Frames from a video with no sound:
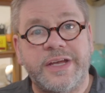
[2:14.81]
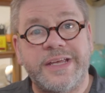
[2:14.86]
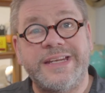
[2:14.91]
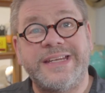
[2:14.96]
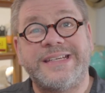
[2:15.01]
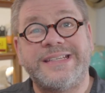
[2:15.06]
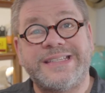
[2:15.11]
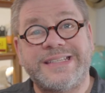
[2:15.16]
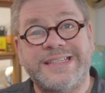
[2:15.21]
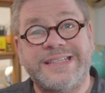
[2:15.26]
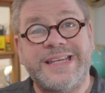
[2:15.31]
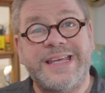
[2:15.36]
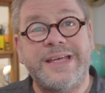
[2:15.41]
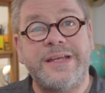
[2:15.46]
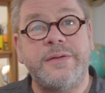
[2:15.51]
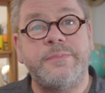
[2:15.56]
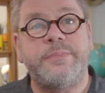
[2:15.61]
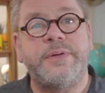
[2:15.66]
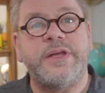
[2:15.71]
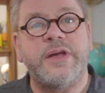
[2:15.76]
can
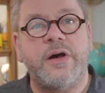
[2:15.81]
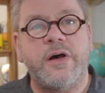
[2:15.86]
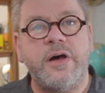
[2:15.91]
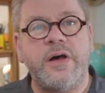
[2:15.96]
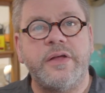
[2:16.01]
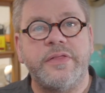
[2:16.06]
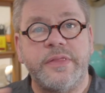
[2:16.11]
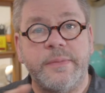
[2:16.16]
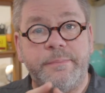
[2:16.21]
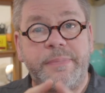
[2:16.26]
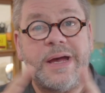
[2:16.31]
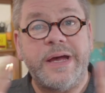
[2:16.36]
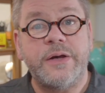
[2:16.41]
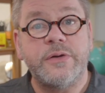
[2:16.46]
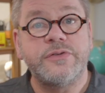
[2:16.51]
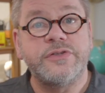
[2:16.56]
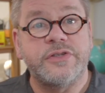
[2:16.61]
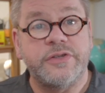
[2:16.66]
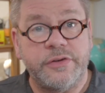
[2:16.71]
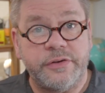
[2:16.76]
extend beyond the
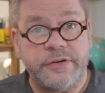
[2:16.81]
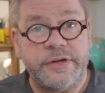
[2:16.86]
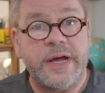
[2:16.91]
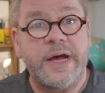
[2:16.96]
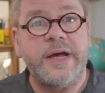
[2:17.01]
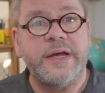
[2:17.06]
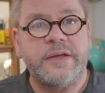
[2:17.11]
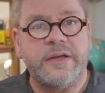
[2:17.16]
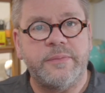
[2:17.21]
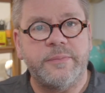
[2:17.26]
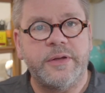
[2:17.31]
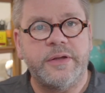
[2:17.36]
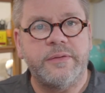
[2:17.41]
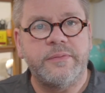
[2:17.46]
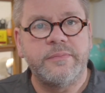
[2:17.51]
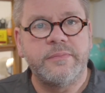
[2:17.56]
bounds of your document.